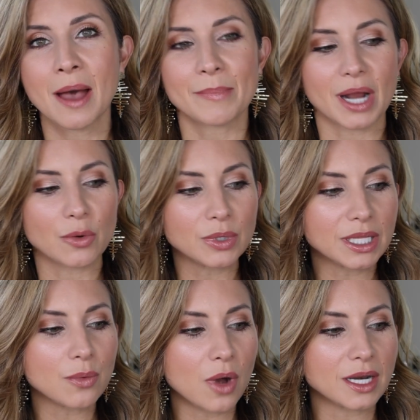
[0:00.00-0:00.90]
but I
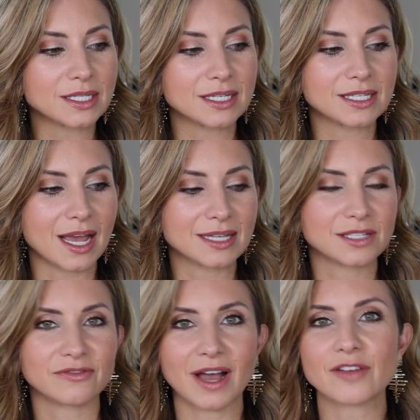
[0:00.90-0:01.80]
really wanted to
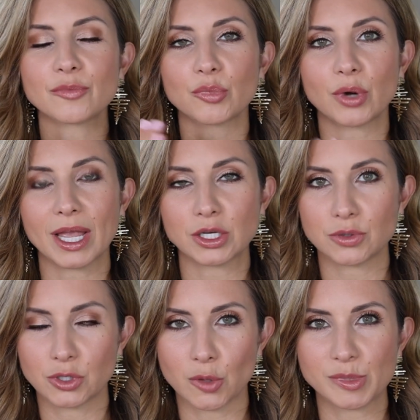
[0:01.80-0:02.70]
test five brand
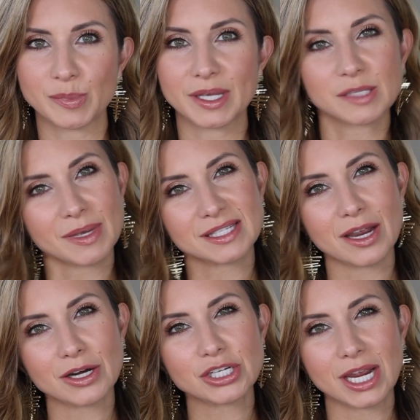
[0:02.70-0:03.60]
new tubes because
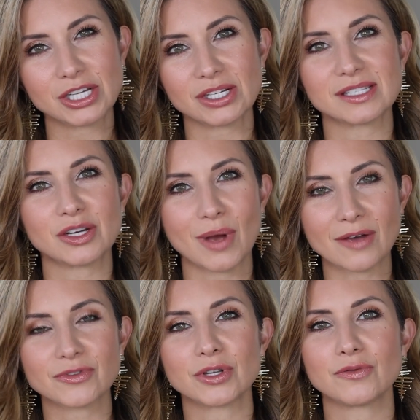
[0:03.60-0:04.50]
mascara changes, you know,
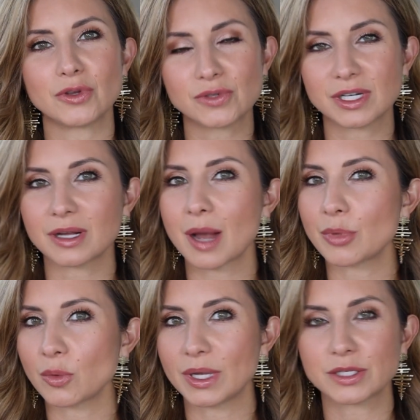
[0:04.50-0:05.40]
after you've used it a
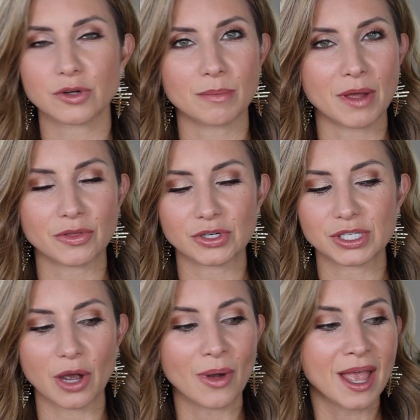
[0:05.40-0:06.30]
couple weeks or a month or
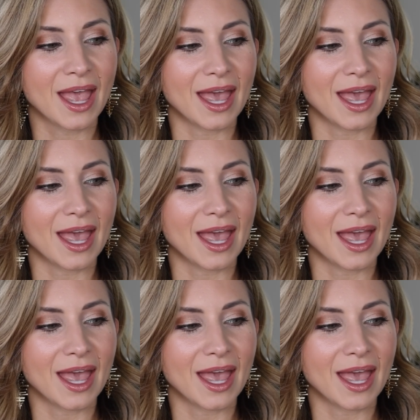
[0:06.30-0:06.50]
so.